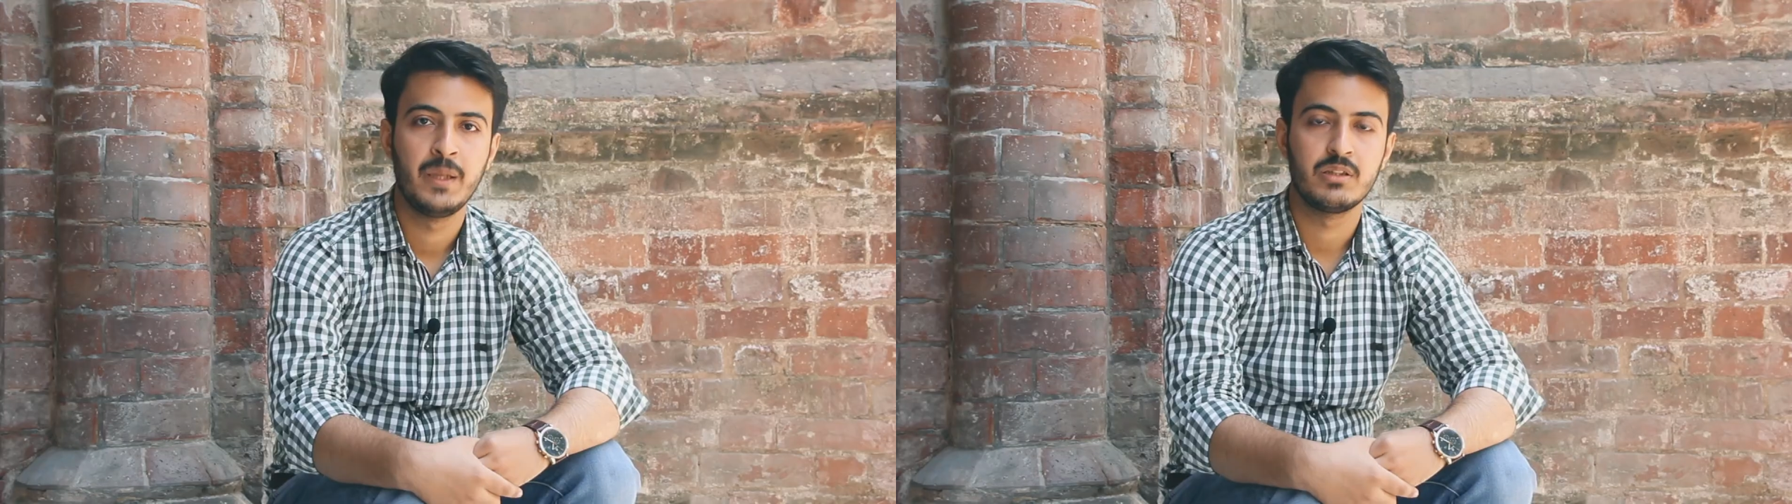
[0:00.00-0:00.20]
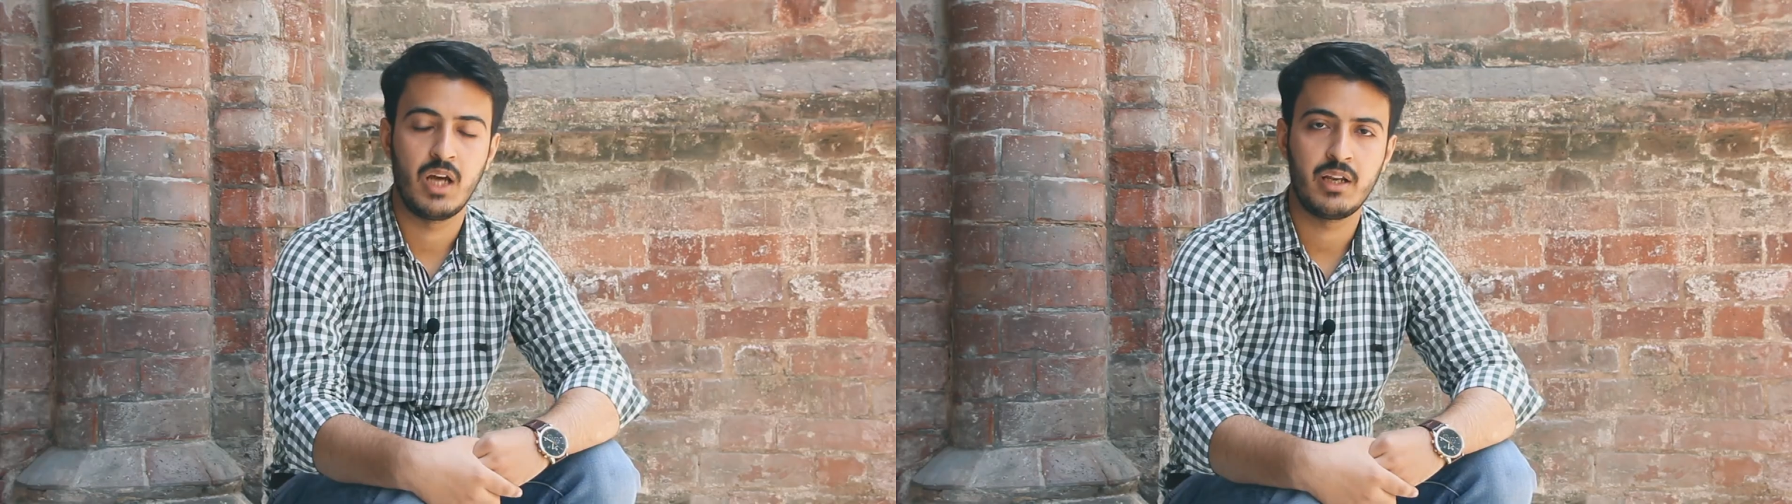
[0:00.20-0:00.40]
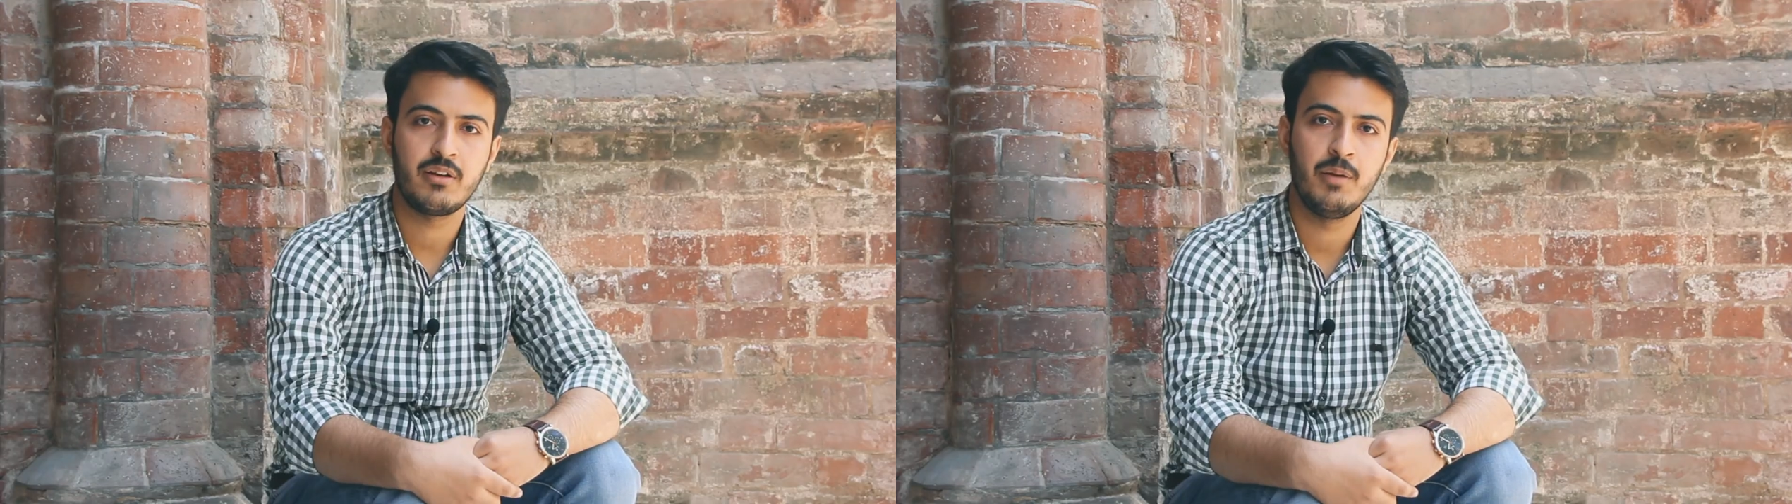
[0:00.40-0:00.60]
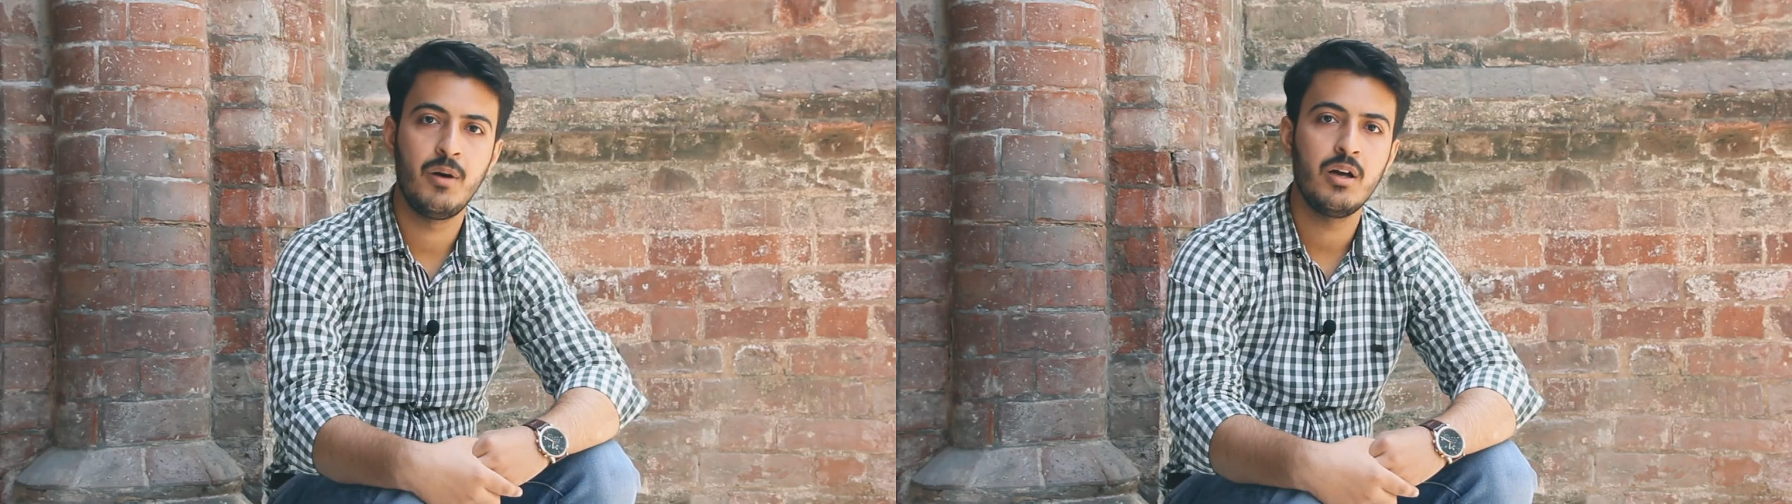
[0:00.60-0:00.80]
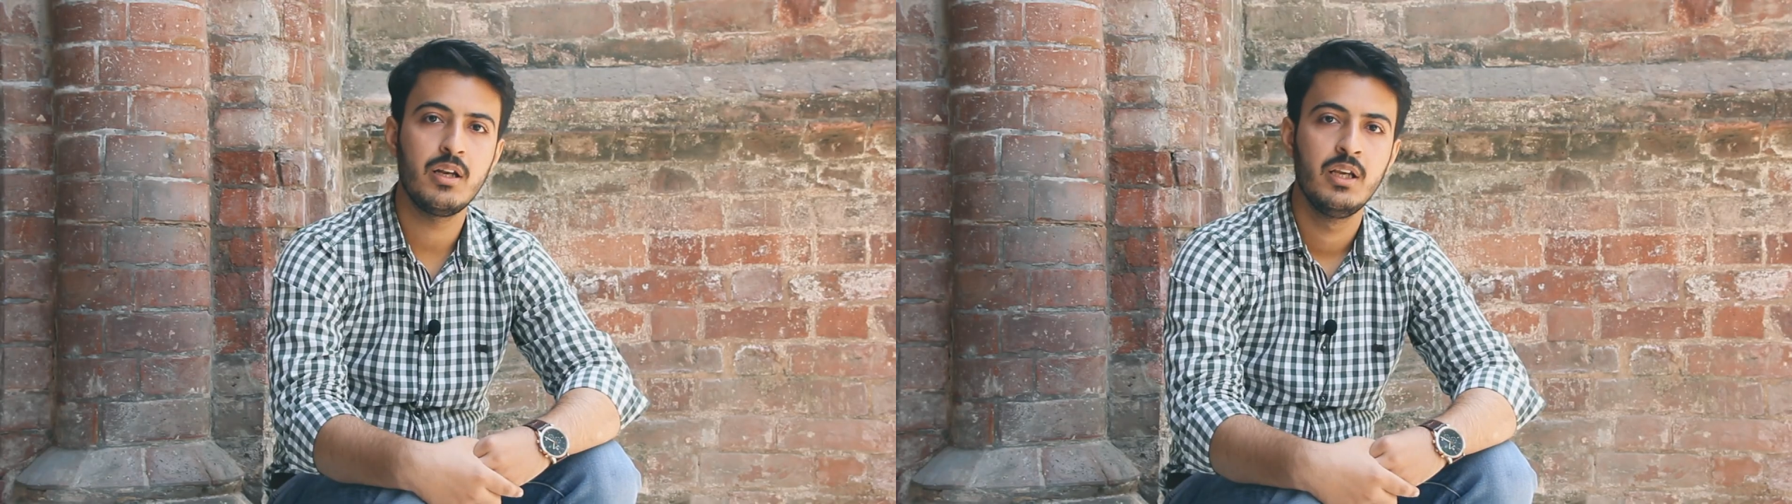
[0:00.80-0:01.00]
Tariq
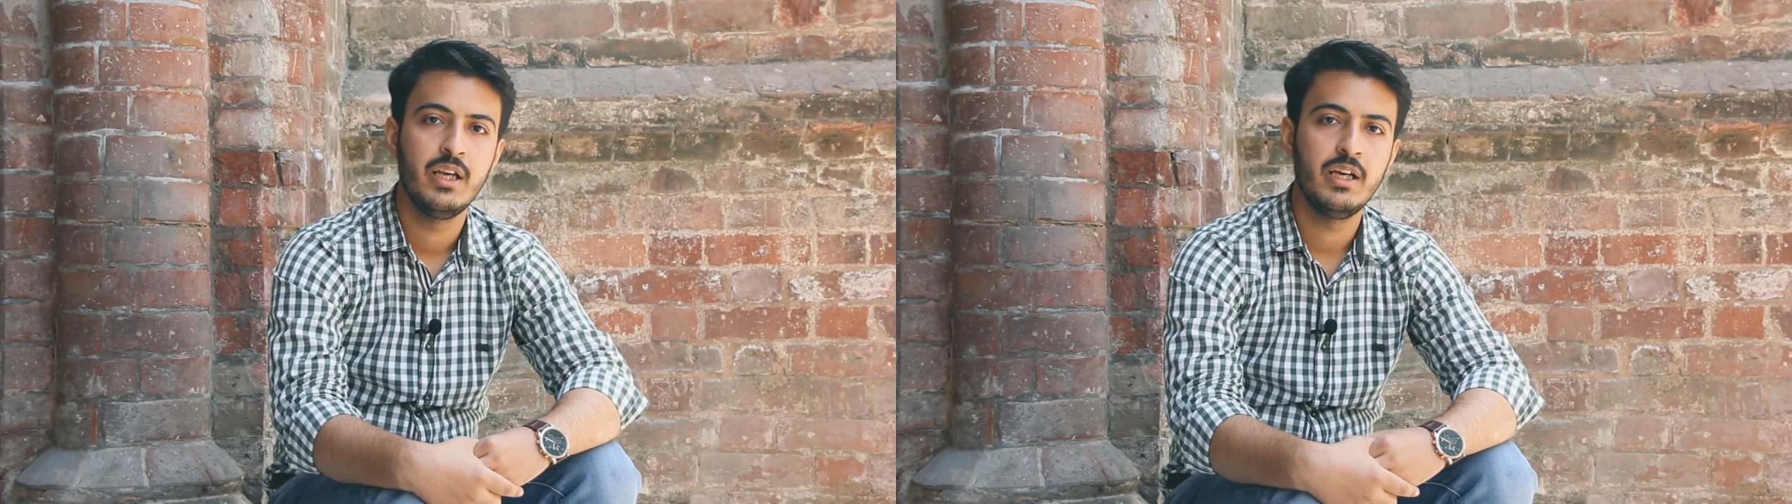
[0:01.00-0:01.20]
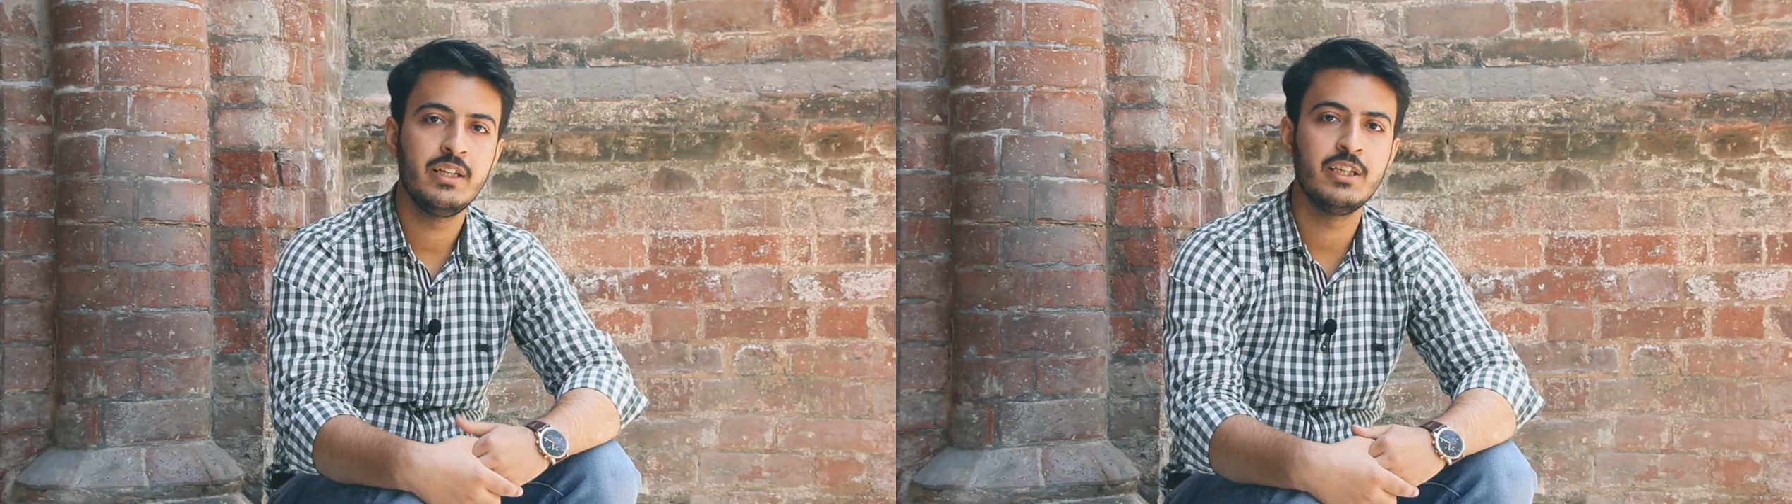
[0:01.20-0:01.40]
Rahman, in